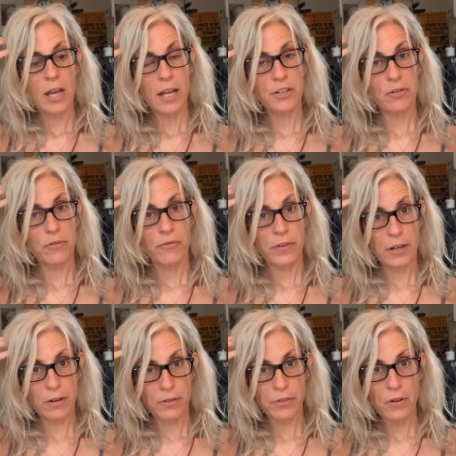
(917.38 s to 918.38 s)
and your
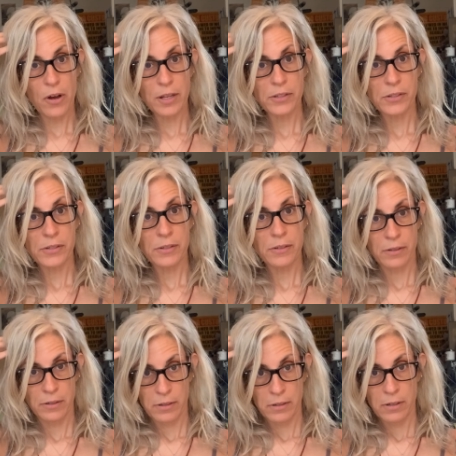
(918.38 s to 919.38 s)
fear thoughts
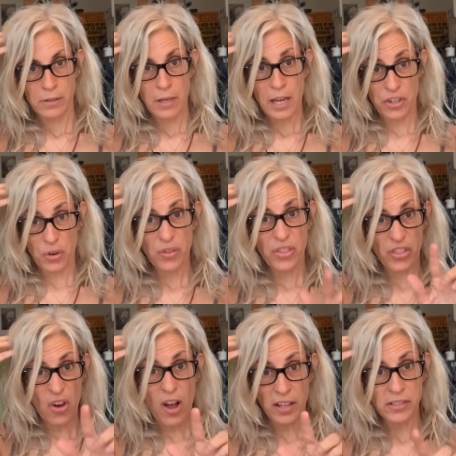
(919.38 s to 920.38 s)
and your
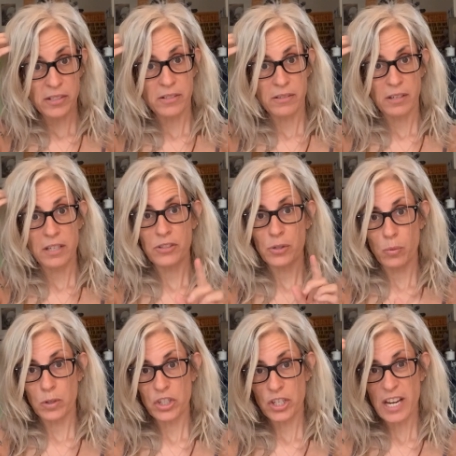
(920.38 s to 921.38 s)
thoughts,
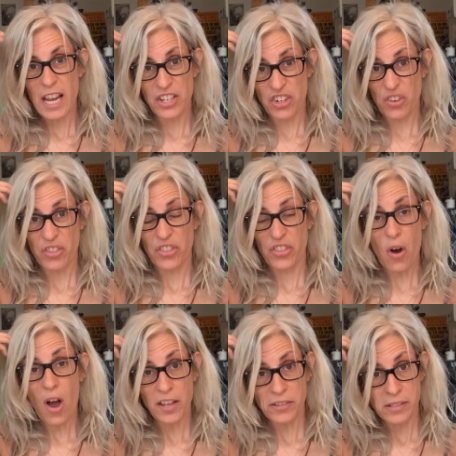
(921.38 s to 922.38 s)
intuition and your
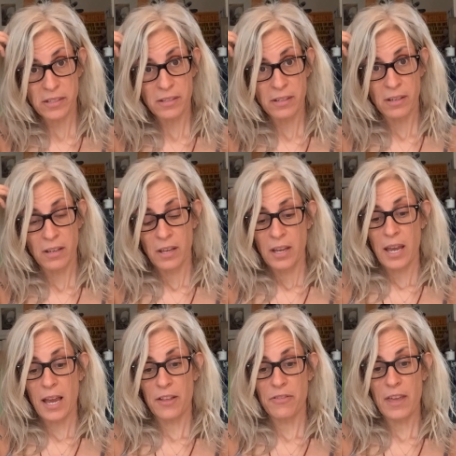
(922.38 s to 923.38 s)
thoughts.
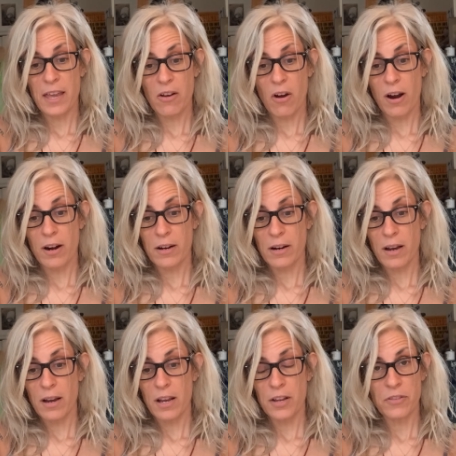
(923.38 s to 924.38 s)
And they are,
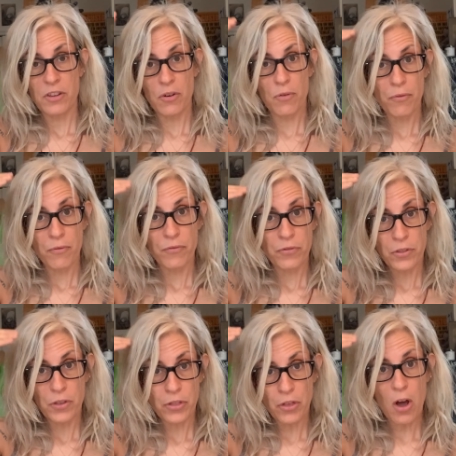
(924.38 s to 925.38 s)
and your,
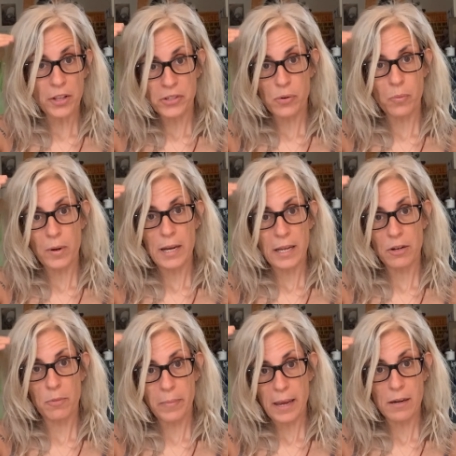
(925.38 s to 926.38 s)
the thoughts are winning.
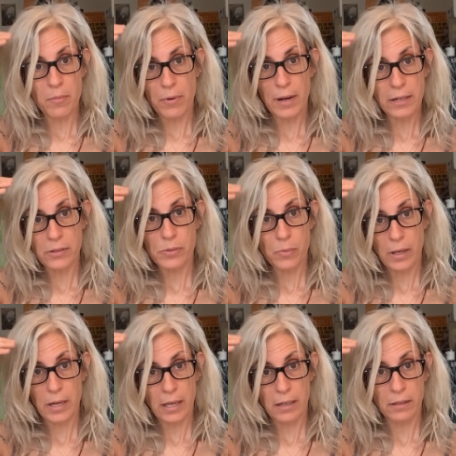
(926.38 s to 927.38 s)
Your beta brain is
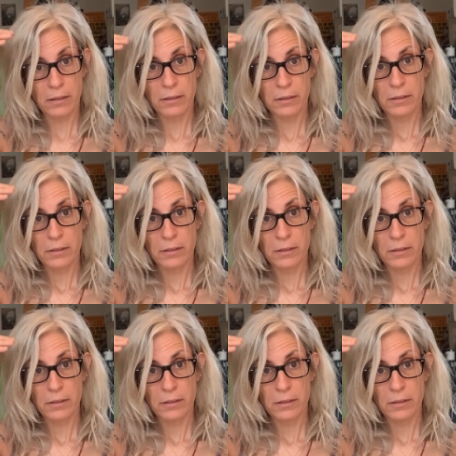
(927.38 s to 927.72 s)
winning.